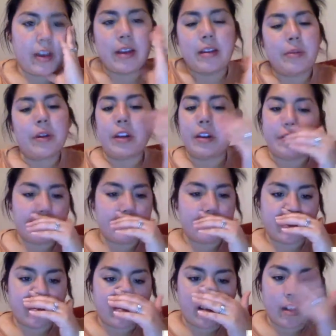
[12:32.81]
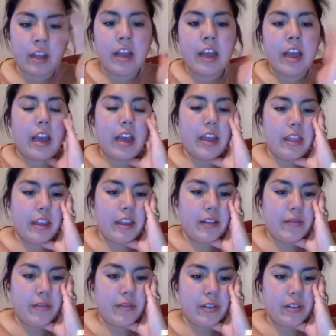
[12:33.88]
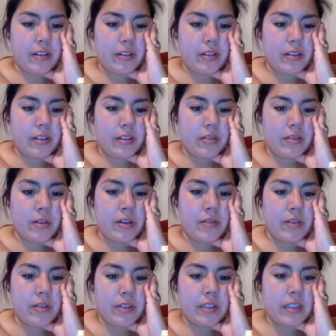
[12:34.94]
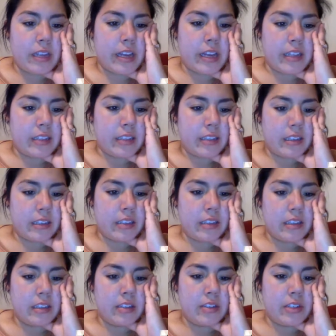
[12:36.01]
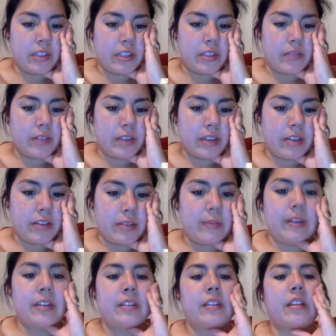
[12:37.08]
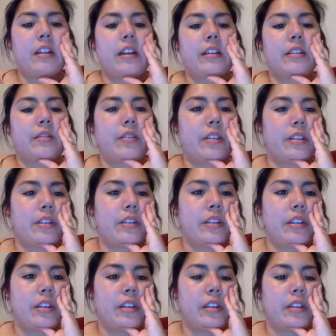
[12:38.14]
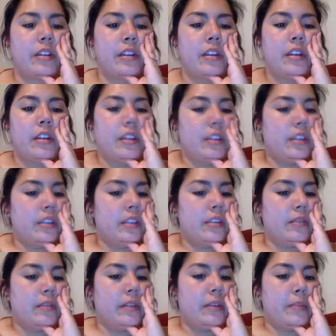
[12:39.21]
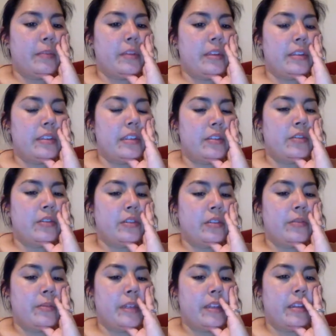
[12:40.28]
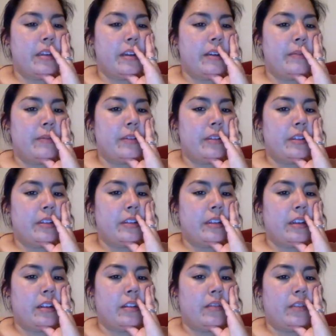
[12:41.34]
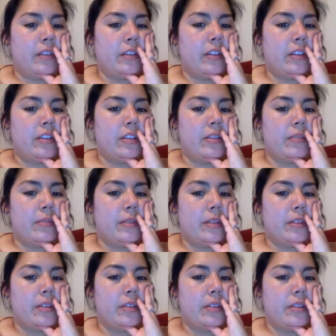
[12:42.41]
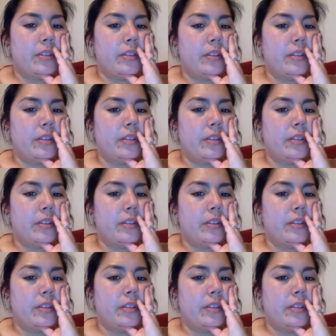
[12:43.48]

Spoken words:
I put it was normal. And then for 12, it's asking to justify your response to the last question. So would it be central limit theorem or the law of large numbers?